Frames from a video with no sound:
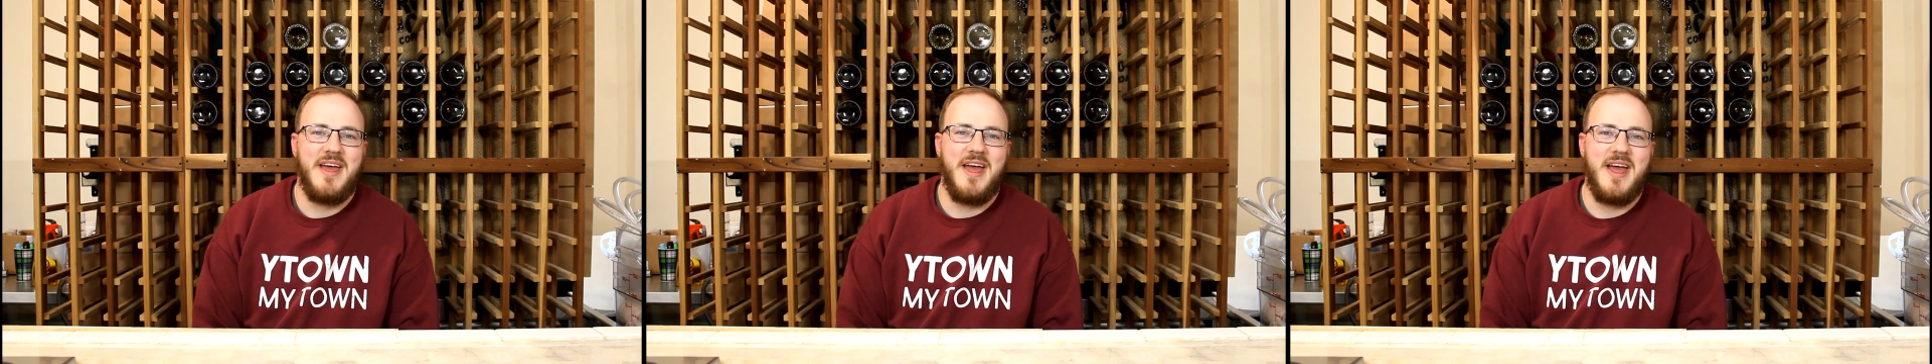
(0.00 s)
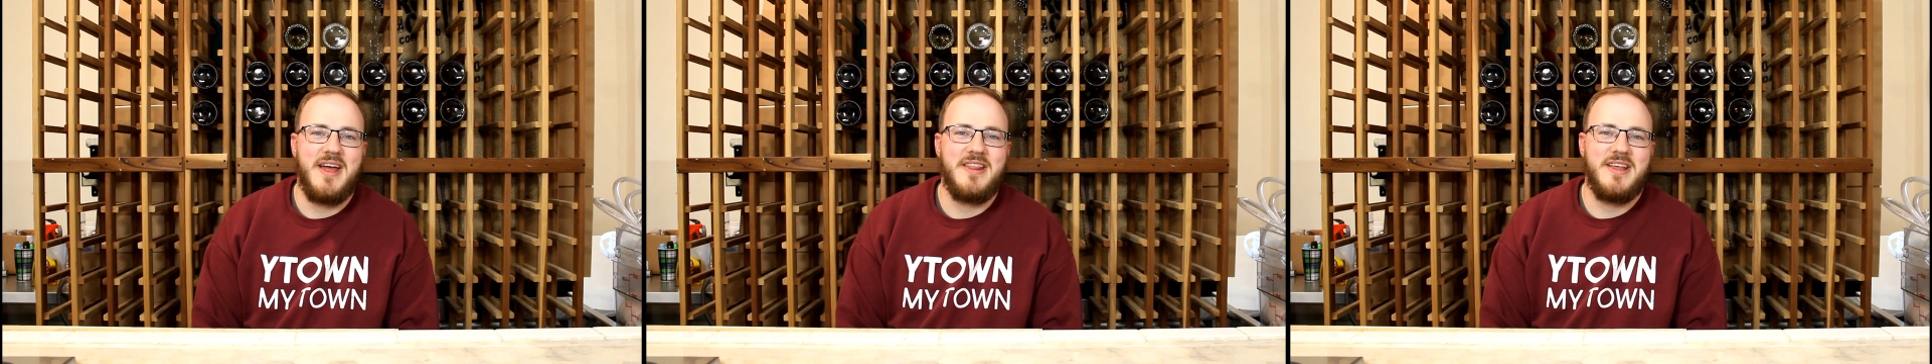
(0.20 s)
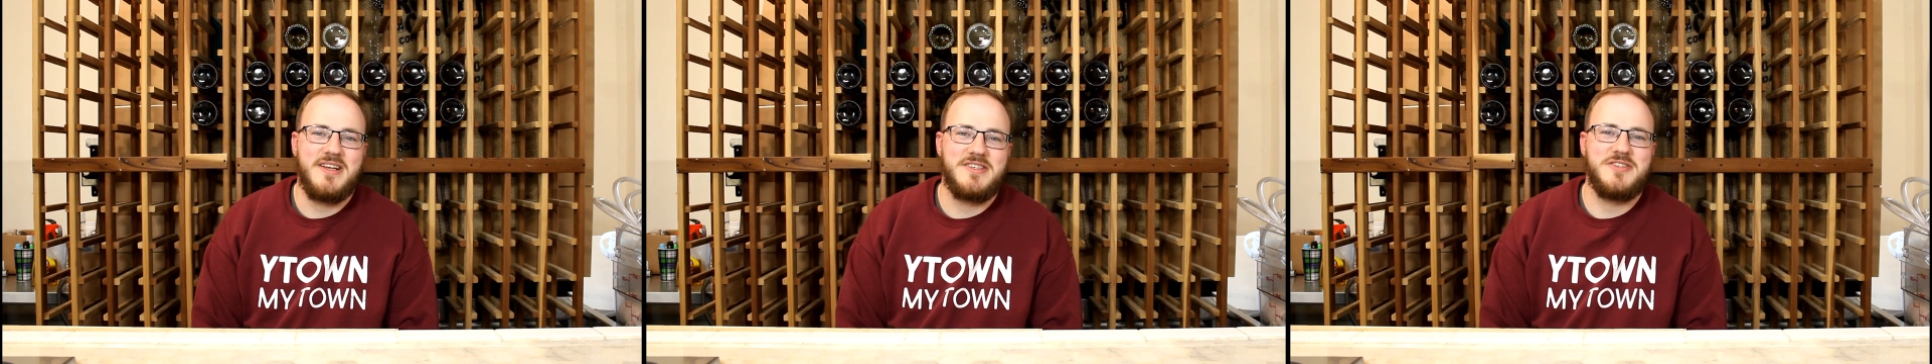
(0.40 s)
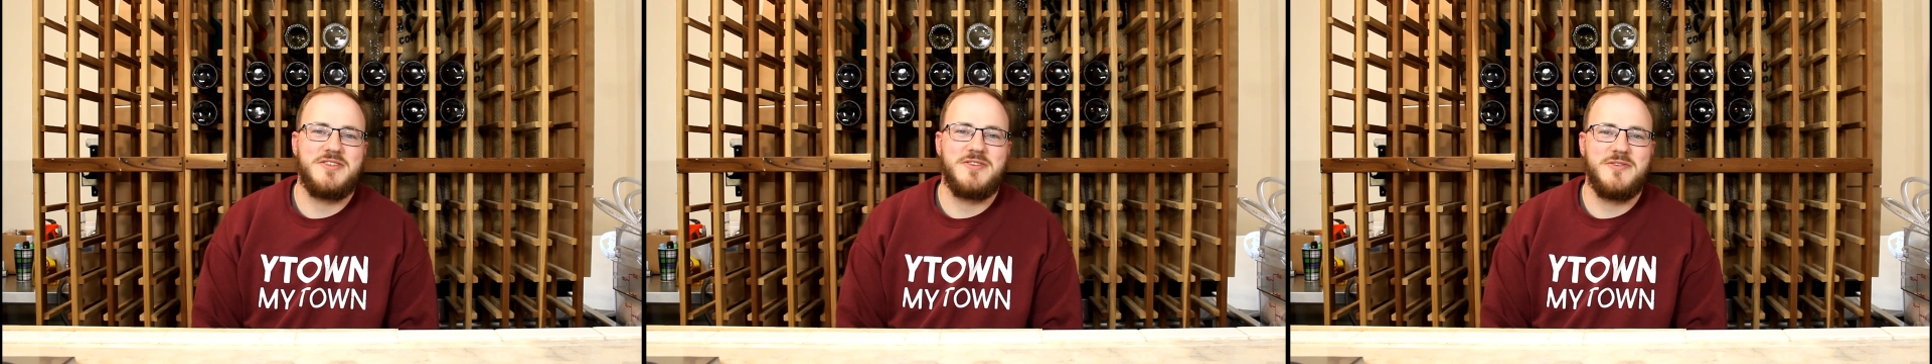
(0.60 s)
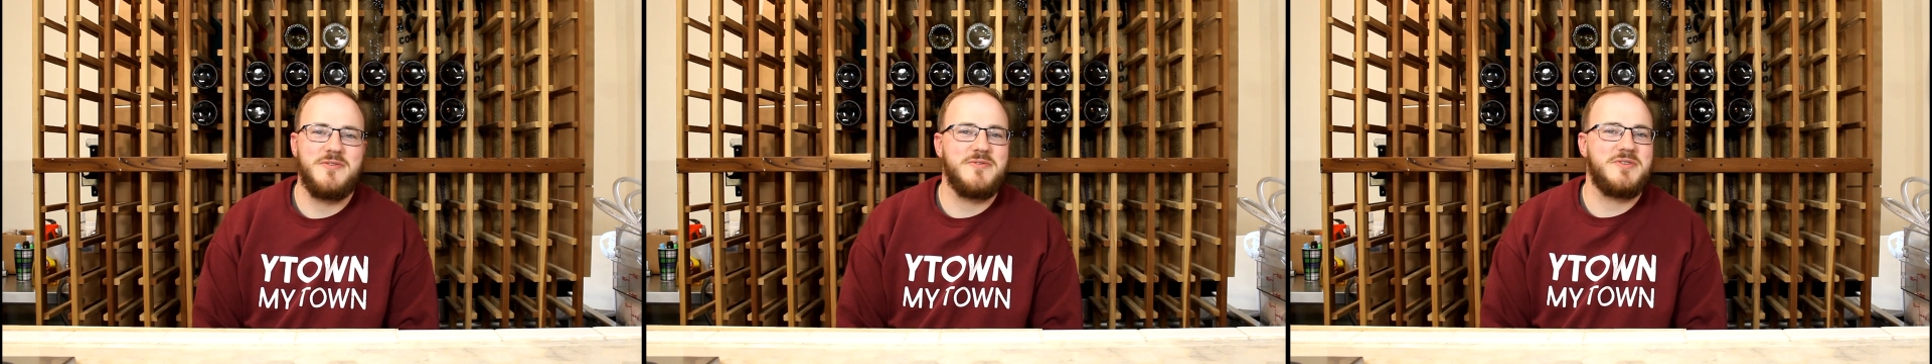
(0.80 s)
and that's
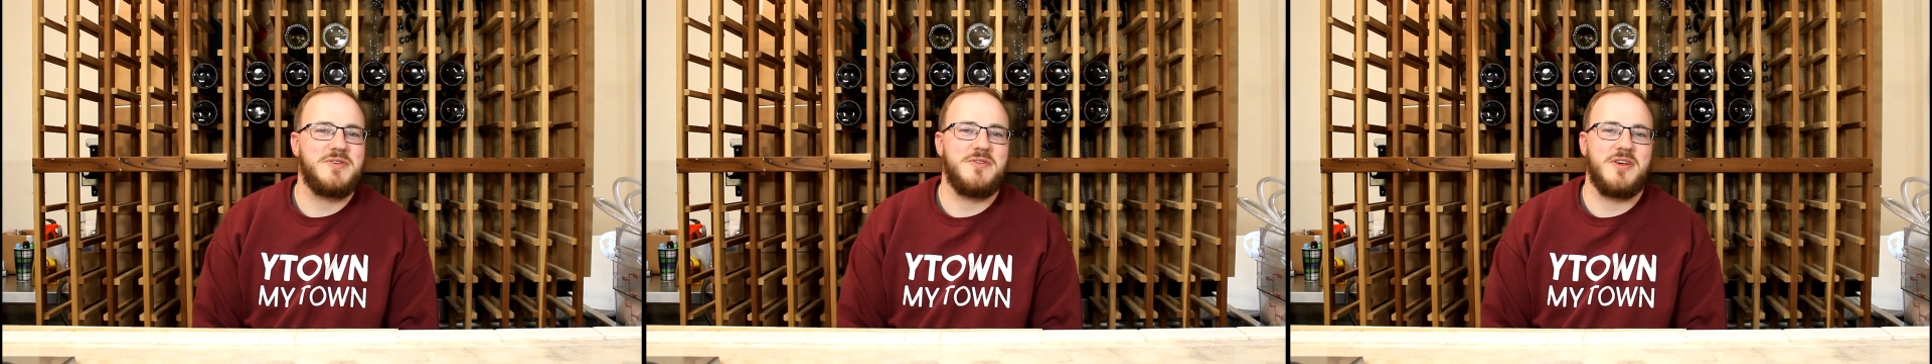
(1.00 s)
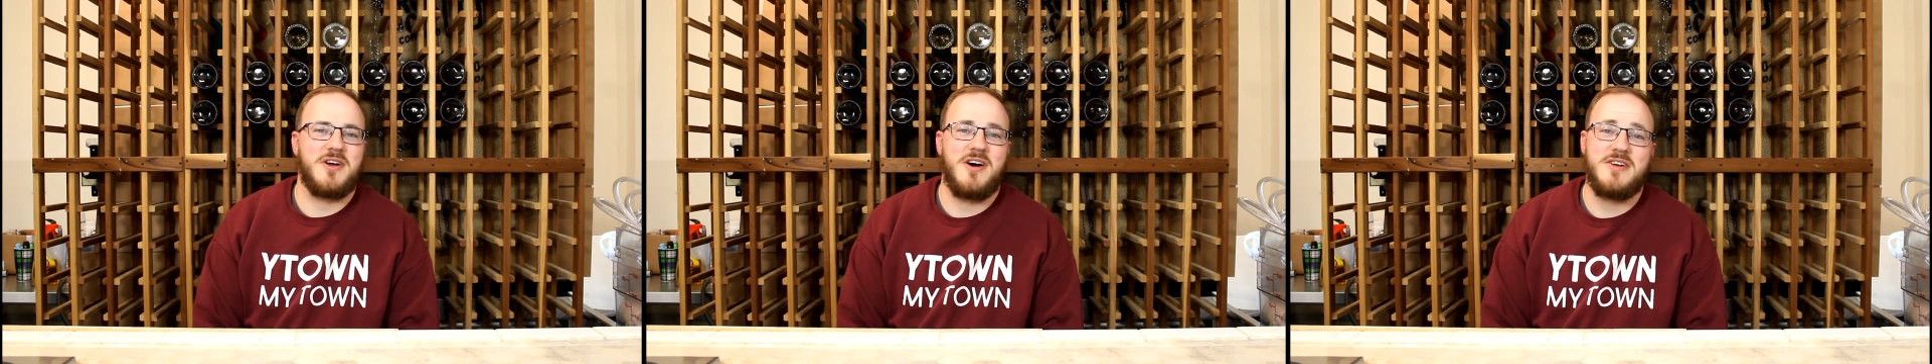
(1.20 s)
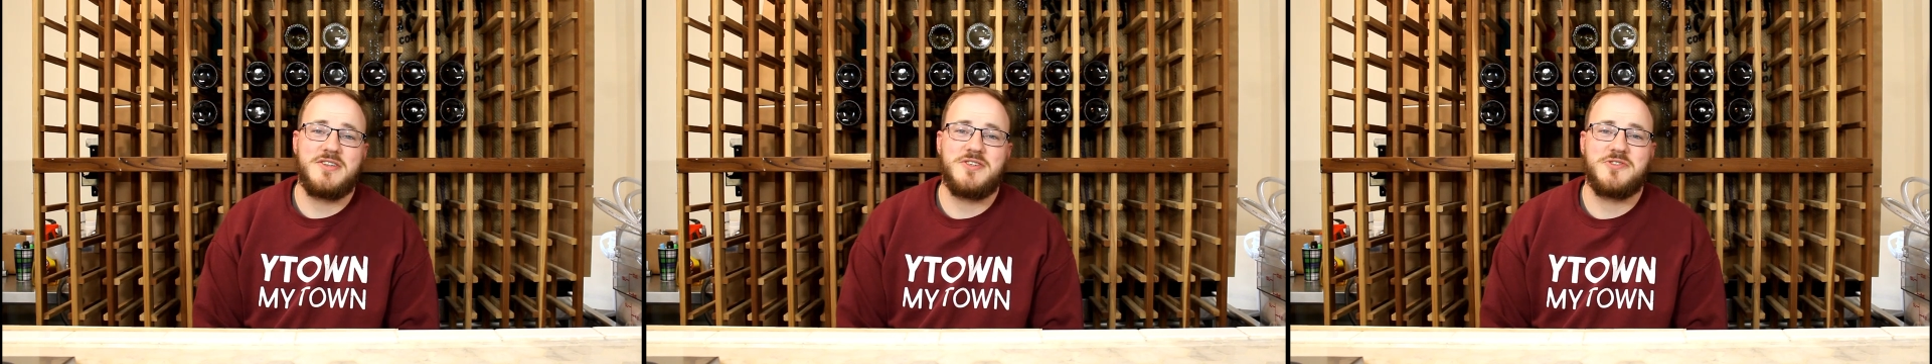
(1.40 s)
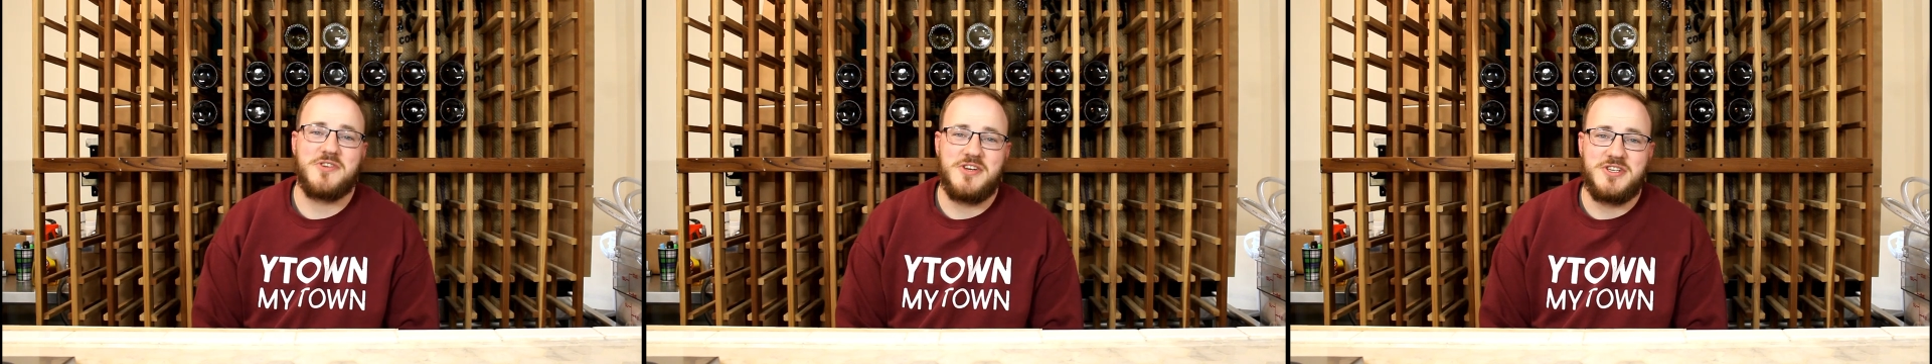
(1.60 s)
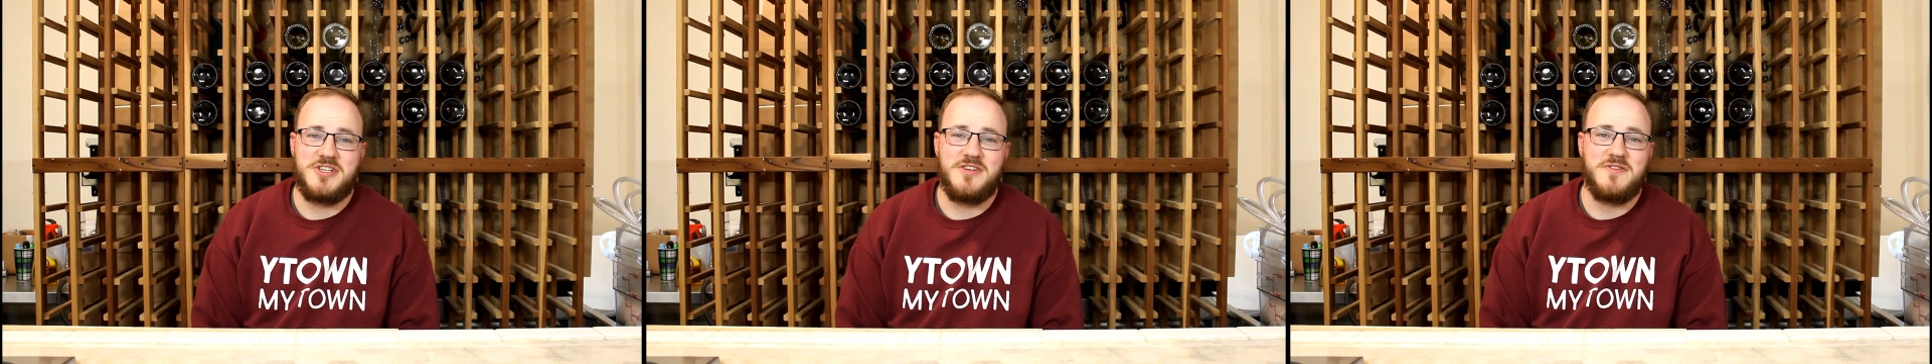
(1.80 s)
due to the
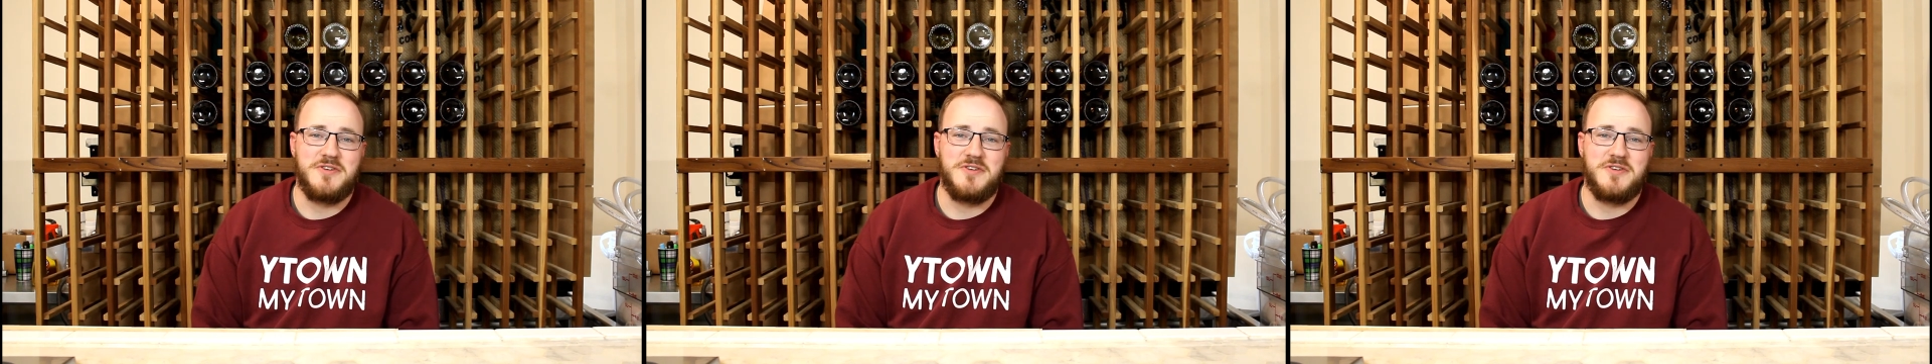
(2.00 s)
concentration of